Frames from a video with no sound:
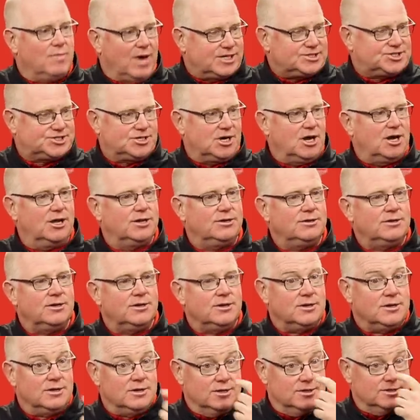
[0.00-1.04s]
son
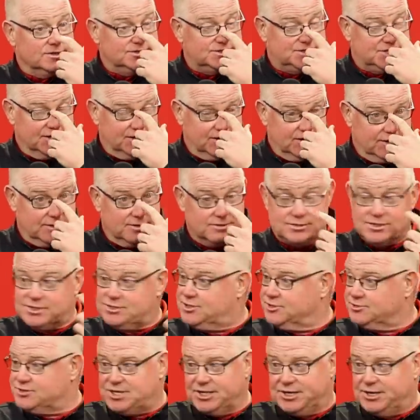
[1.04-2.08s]
to
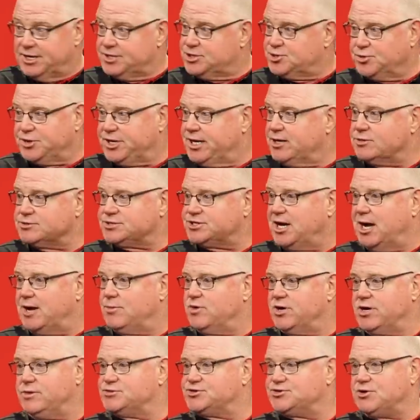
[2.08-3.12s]
an Eagles
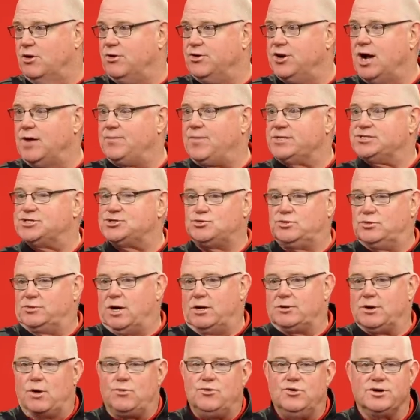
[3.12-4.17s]
game when he was growing up.
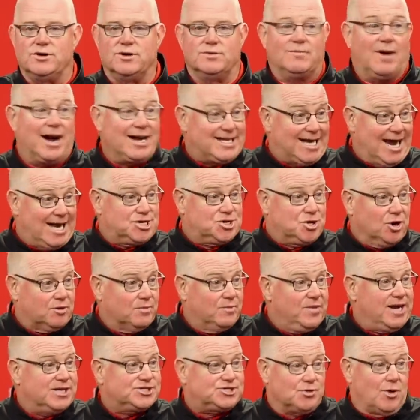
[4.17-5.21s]
I wouldn't. My dad
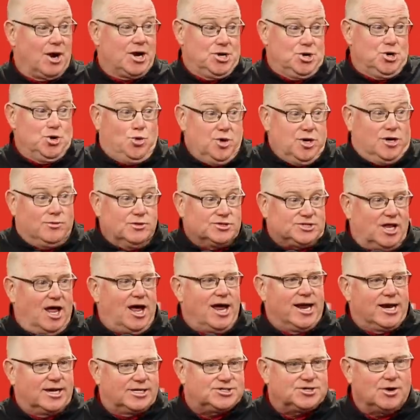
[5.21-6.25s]
took me, so I knew what it was
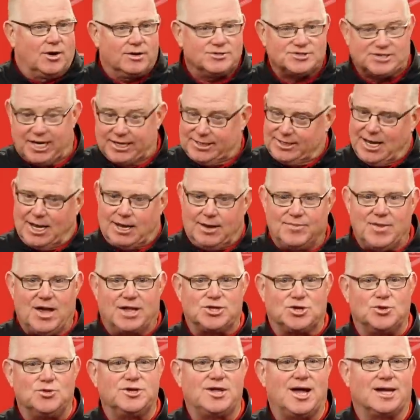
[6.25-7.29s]
like. So I was like, I'm
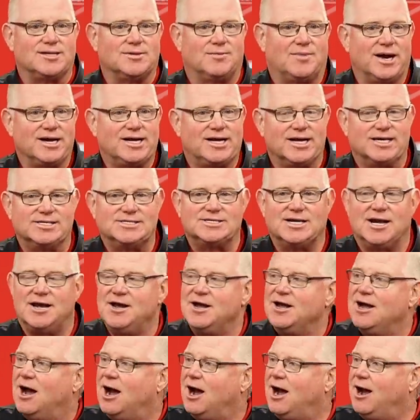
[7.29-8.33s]
not doing that to my kids.
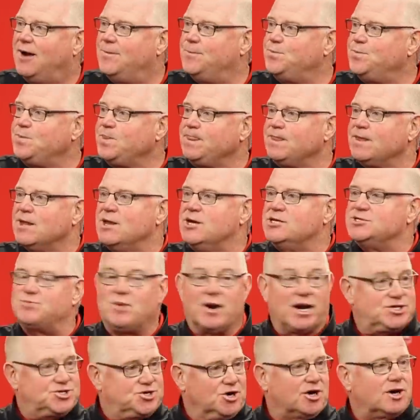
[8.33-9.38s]
But
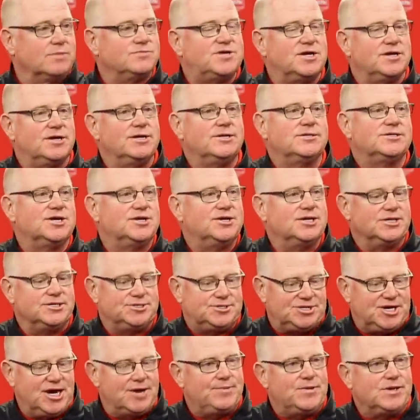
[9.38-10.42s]
I took him to the
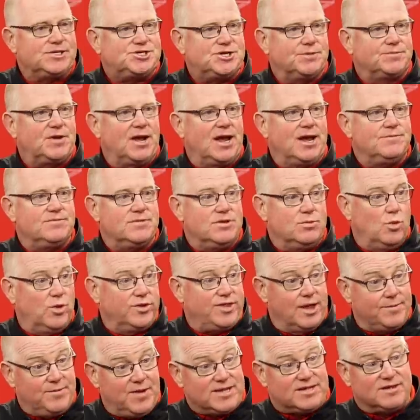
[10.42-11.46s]
championship game when
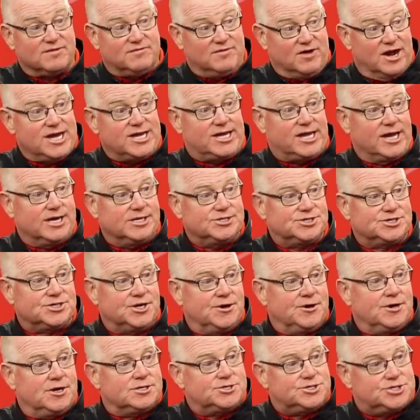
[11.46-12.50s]
they beat the Vikings
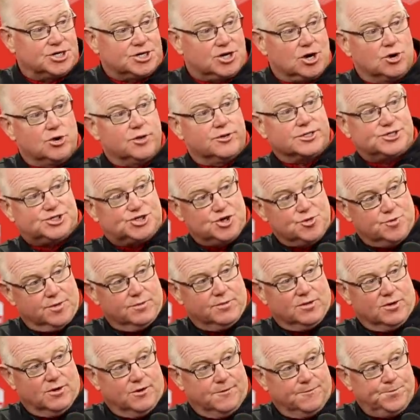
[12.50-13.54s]
to go to the Super
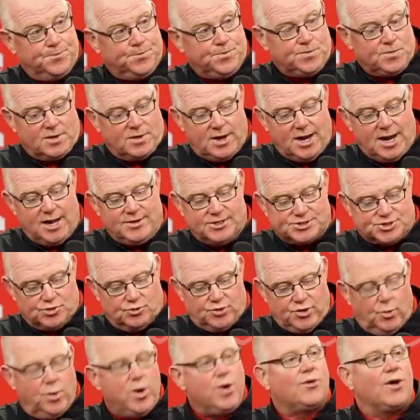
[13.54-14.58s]
Bowl. And so
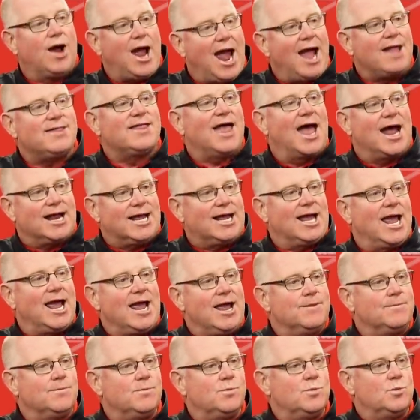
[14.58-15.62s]
we were at that
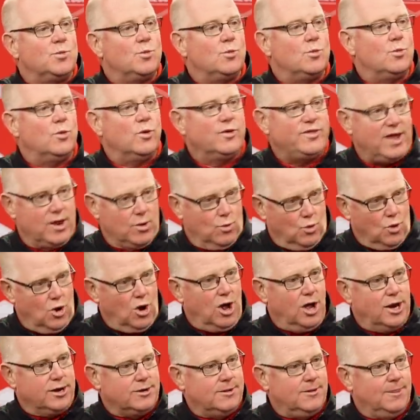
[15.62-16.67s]
game when they
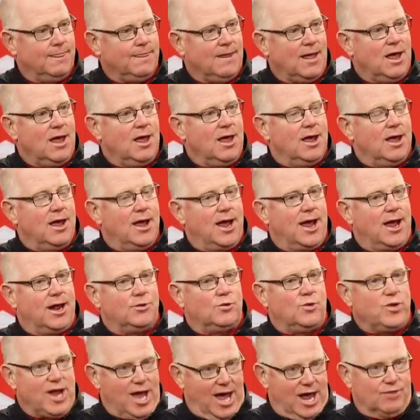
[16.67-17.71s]
won.
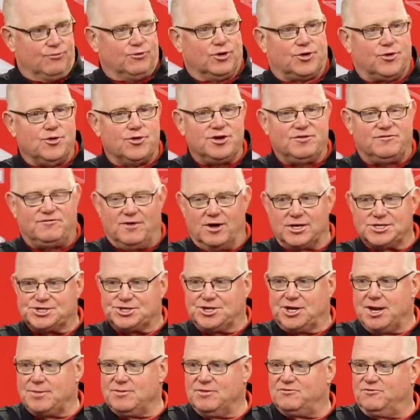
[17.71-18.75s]
And we had a recruiting
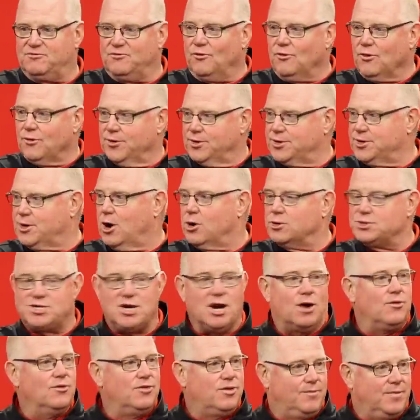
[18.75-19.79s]
function the night before. We're in the
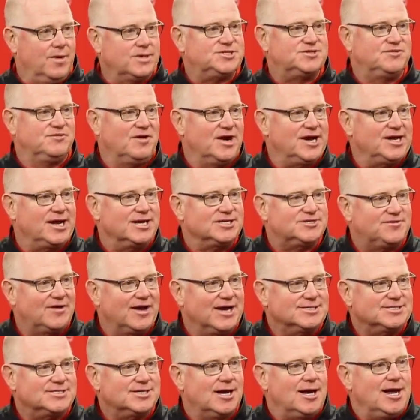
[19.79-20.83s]
hotel with a bunch of Vikings
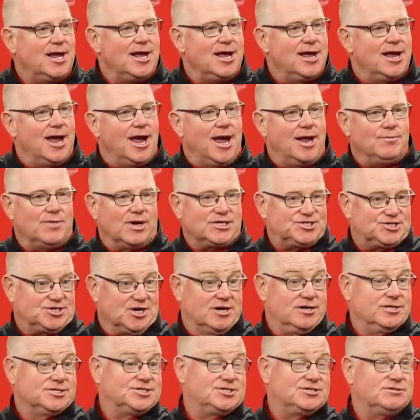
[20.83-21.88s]
fans. And my
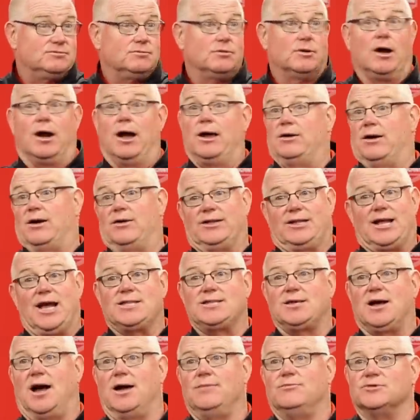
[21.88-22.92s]
son is, I don't know, at
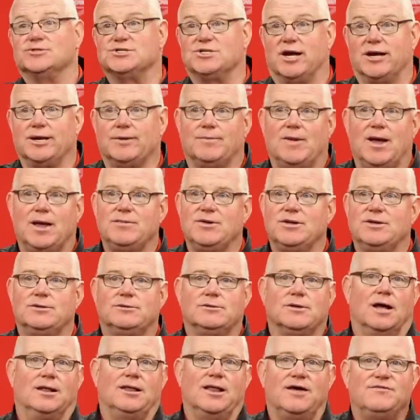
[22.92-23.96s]
that time was like maybe
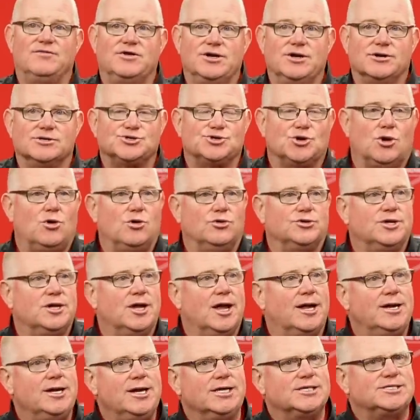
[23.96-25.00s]
11 years old.
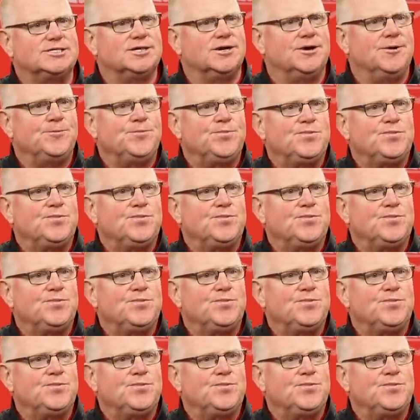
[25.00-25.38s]
And he's